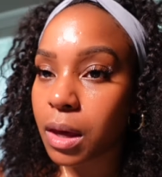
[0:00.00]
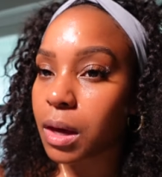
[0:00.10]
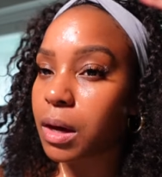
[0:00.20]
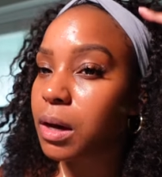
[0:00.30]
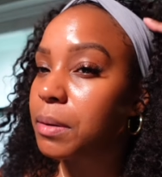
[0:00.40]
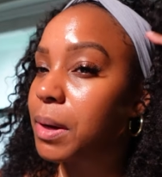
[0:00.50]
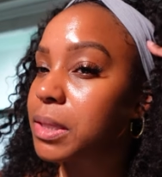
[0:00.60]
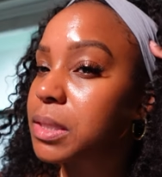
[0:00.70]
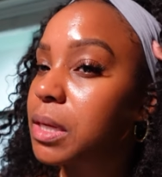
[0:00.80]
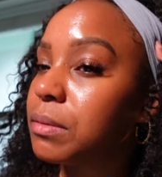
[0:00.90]
Um, I
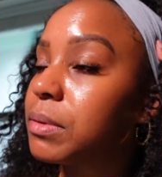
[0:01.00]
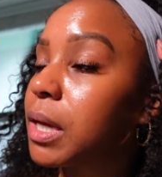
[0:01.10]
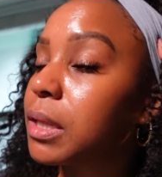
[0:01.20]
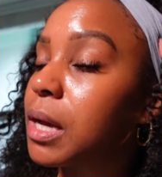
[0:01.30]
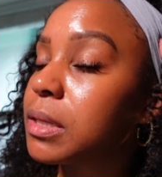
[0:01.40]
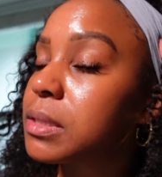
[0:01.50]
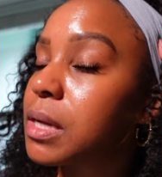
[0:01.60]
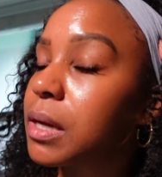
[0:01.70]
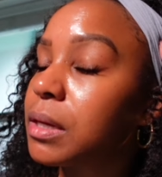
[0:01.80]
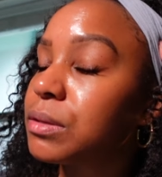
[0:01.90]
stayed up late last
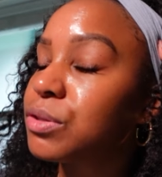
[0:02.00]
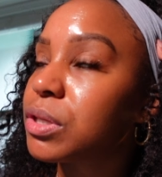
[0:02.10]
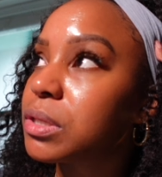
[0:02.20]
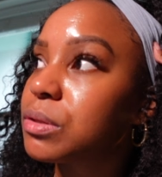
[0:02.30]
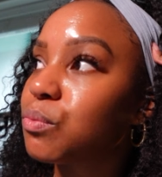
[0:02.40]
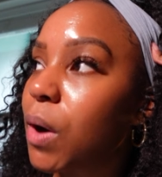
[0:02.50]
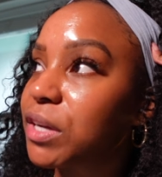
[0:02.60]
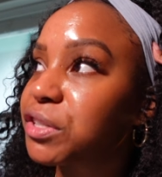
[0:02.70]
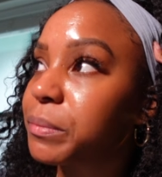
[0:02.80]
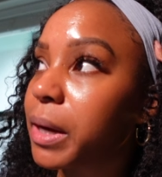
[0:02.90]
night just
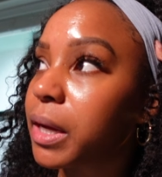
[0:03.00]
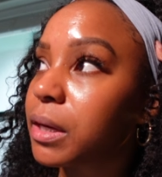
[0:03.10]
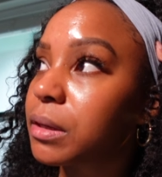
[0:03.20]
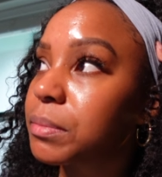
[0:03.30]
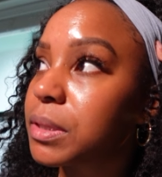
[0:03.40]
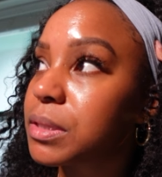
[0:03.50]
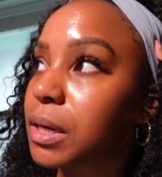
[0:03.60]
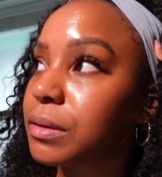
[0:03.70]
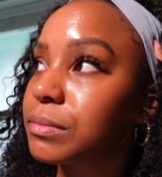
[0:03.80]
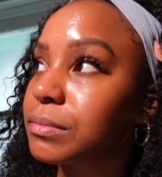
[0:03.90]
washing my hair because
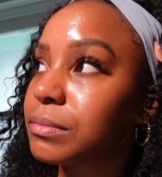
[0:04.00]
I